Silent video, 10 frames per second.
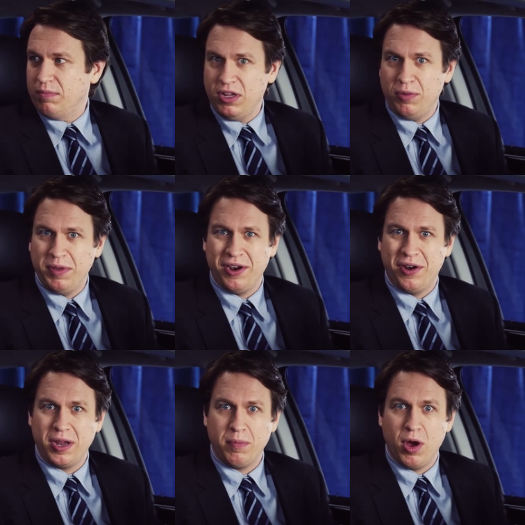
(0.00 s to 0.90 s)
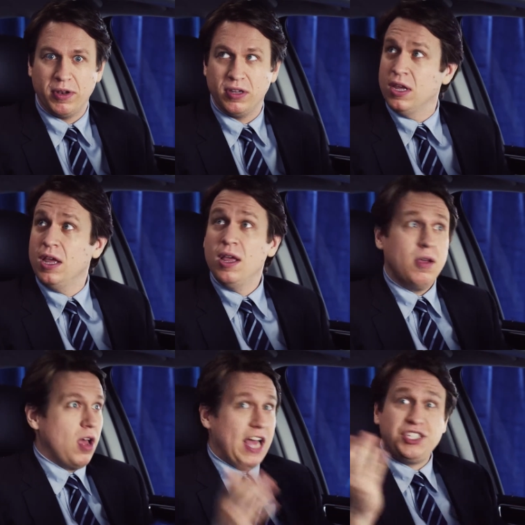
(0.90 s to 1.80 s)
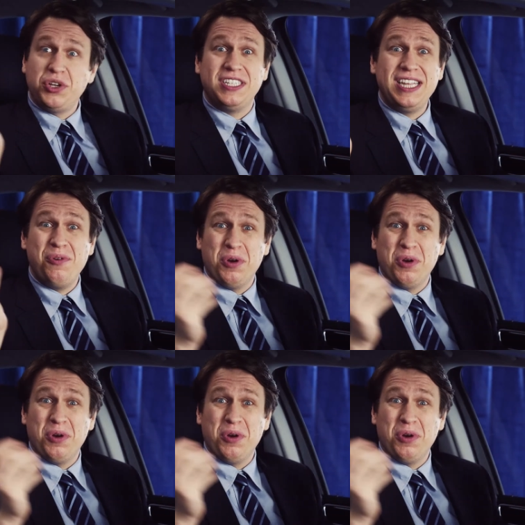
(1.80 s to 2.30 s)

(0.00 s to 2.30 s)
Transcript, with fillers: and he'll be here any moment. As you can see,